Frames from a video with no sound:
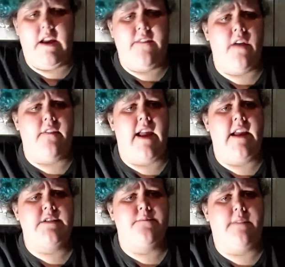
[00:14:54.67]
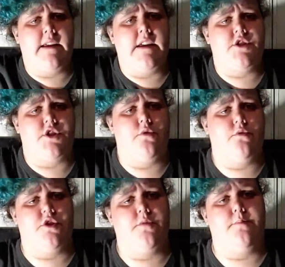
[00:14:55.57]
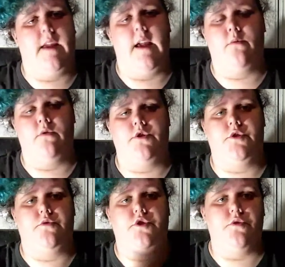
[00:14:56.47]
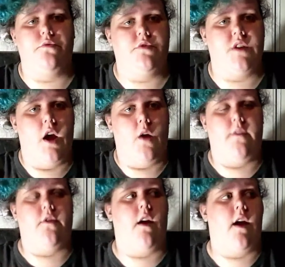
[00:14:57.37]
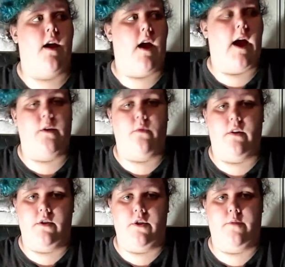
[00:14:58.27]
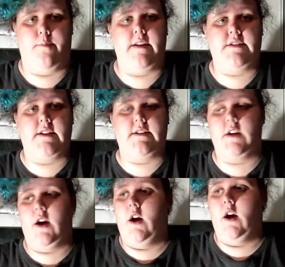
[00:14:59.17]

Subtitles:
if you have A's and B's, you should be able to choose whether or not I don't want to learn the basics.